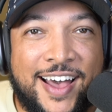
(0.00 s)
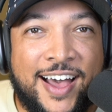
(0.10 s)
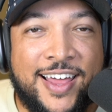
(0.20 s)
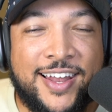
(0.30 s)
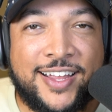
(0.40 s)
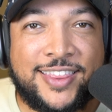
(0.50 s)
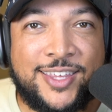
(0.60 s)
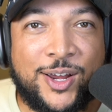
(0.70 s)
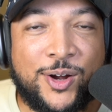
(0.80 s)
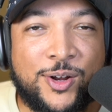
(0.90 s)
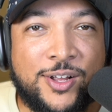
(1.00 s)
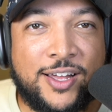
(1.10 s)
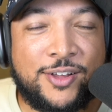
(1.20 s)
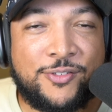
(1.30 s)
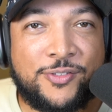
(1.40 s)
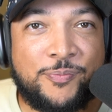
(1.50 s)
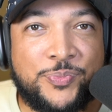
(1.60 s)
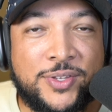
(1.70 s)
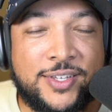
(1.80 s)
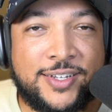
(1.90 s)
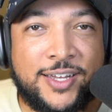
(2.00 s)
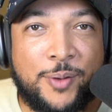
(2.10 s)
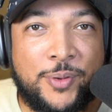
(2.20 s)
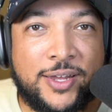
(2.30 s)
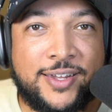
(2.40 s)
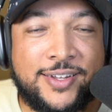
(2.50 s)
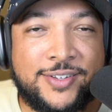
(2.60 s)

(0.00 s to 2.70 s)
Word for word: I like their kind of comic